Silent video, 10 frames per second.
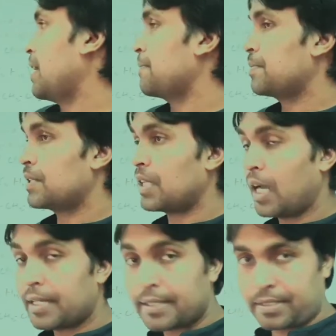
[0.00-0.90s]
type
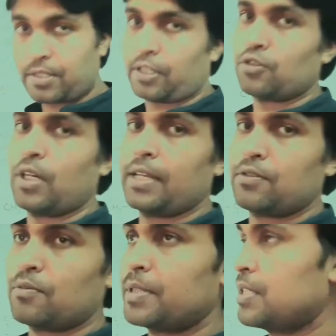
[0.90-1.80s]
under structural
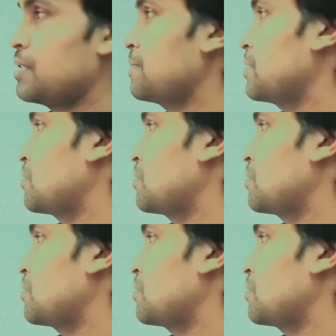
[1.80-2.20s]
isomerism